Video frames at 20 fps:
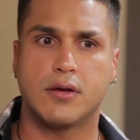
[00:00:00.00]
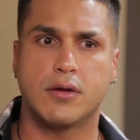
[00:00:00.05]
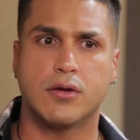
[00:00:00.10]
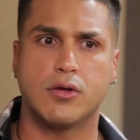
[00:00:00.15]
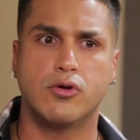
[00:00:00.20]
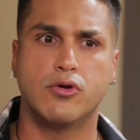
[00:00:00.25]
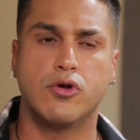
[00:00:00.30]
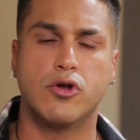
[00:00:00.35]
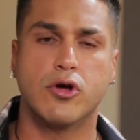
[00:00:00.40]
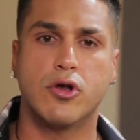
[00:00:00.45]

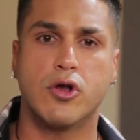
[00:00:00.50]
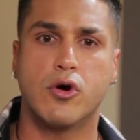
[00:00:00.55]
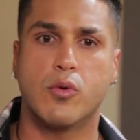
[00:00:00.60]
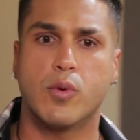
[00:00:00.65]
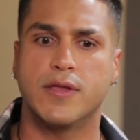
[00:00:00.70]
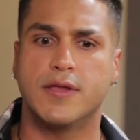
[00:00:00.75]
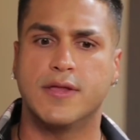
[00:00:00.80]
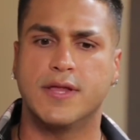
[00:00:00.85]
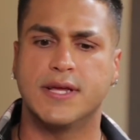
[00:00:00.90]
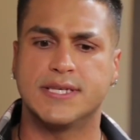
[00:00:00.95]
You don't know
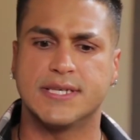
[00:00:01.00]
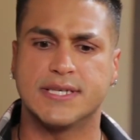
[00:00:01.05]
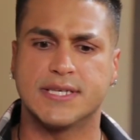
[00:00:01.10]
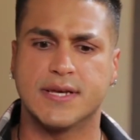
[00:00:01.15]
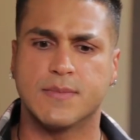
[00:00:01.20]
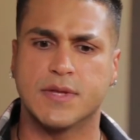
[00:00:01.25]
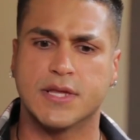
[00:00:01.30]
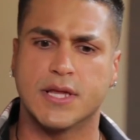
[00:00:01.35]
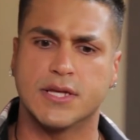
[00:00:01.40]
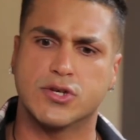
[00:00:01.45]
whether this is
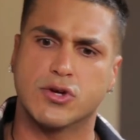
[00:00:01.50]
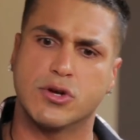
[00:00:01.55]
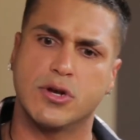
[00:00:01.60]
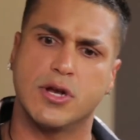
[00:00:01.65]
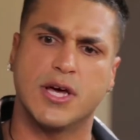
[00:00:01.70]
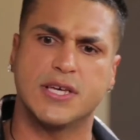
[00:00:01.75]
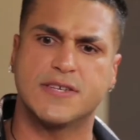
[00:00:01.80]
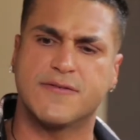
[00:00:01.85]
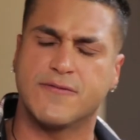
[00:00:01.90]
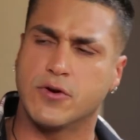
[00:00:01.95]
something that's going to
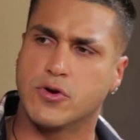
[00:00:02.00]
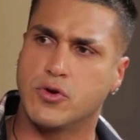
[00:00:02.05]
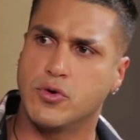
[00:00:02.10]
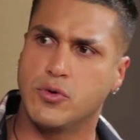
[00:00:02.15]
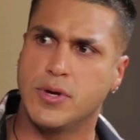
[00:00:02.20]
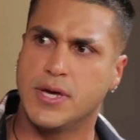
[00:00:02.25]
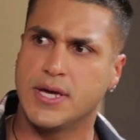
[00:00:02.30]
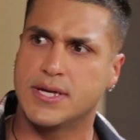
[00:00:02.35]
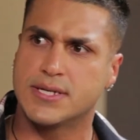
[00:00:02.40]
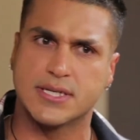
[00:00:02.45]
last for 2
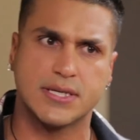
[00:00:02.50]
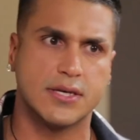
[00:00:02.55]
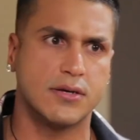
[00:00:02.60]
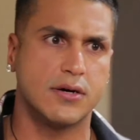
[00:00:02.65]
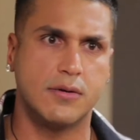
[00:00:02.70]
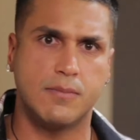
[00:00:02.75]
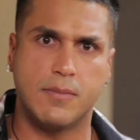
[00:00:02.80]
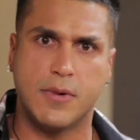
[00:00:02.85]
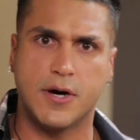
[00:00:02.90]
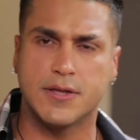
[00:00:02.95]
weeks,
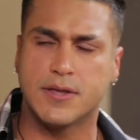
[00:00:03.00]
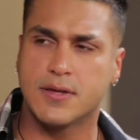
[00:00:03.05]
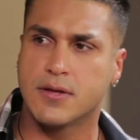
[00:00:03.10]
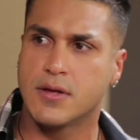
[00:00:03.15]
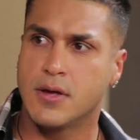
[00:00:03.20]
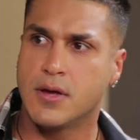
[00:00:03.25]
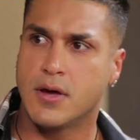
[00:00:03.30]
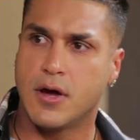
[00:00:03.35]
a month.